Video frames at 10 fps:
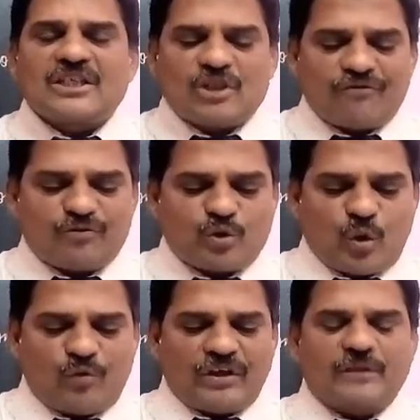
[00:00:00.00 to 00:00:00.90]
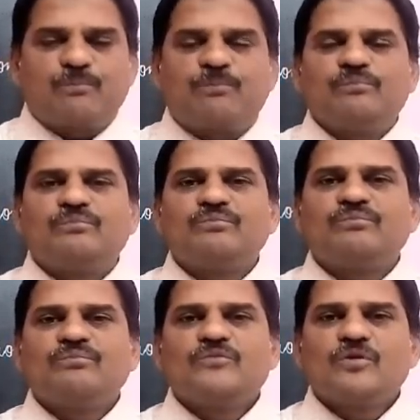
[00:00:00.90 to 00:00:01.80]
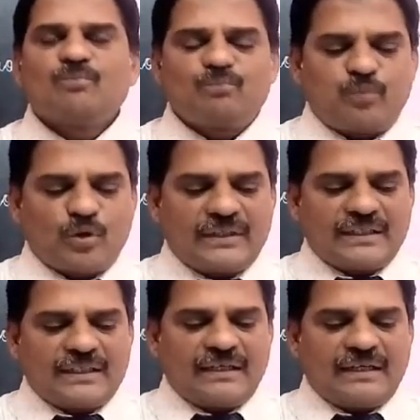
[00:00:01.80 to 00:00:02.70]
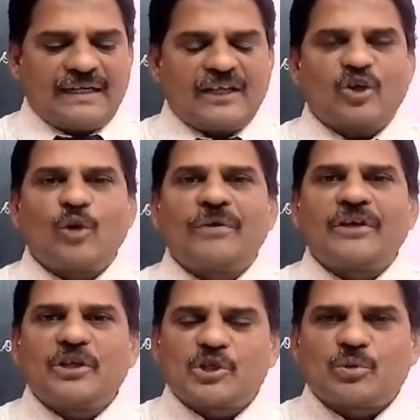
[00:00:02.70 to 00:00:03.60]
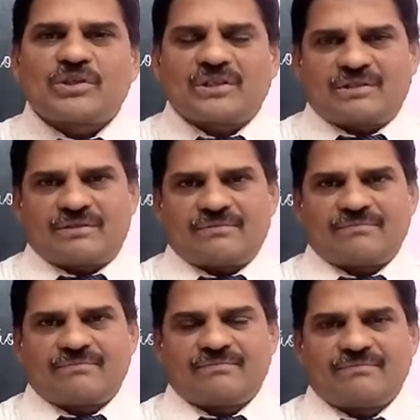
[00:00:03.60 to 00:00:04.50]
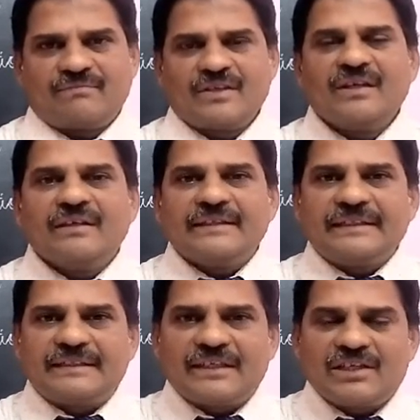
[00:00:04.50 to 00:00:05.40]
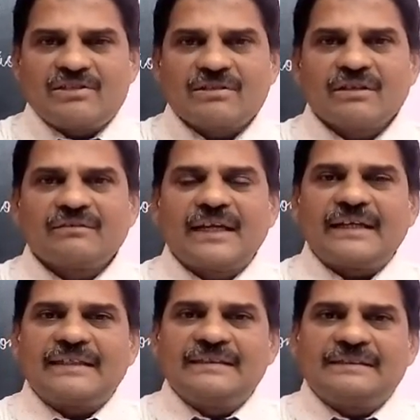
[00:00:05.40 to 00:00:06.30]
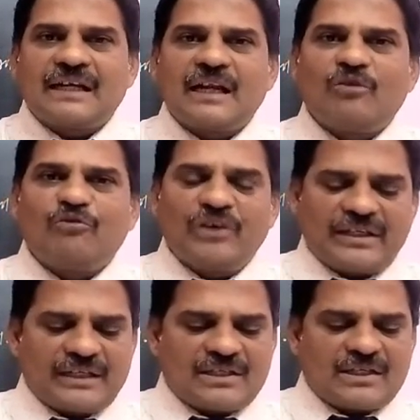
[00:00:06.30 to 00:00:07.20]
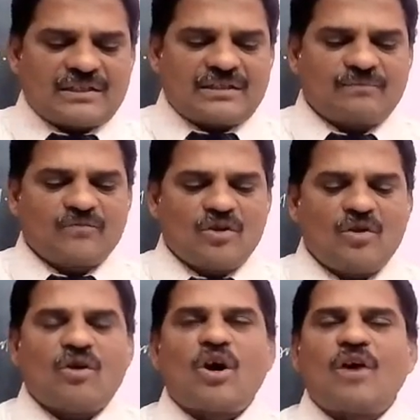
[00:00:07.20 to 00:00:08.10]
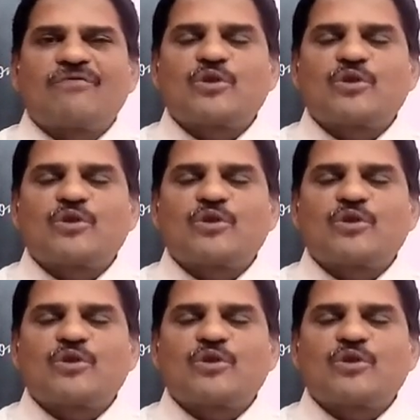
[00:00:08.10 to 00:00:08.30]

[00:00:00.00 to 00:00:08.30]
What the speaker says: of Soviet political and economic institutions. It is the internal weaknesses of